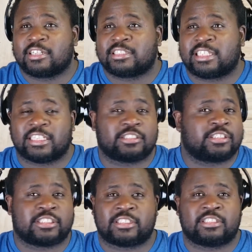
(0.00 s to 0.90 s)
It's
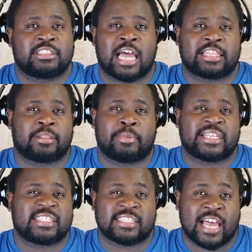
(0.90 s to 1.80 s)
just not the
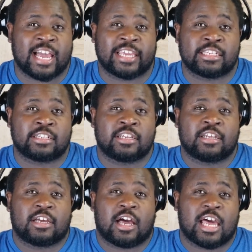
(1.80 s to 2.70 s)
best design
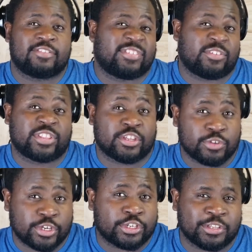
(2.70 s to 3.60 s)
out of everything you
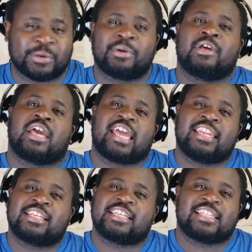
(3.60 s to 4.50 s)
could do. And
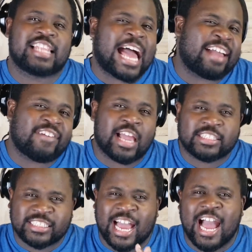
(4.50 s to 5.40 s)
it's a live
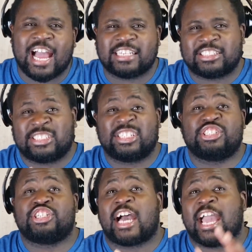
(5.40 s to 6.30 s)
action
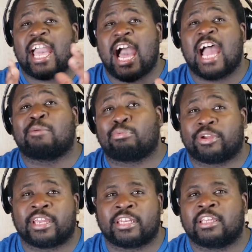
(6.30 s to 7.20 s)
CGI
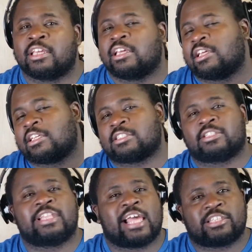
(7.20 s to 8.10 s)
hybrid so
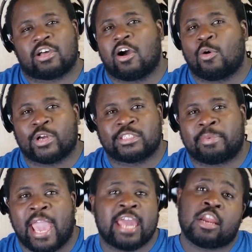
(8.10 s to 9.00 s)
that's always
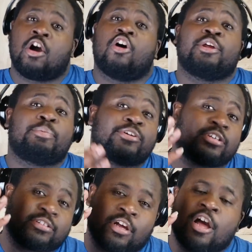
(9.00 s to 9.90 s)
bad. Only per
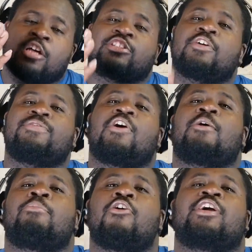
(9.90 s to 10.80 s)
so far,
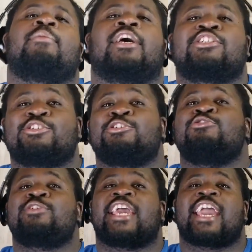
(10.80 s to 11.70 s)
Pokemon show you
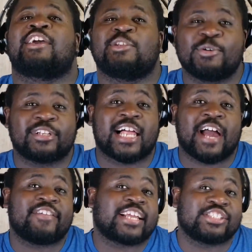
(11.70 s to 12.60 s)
can do a
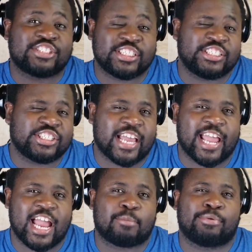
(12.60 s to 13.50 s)
live action CGI
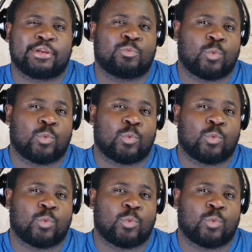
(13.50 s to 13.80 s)
hybrid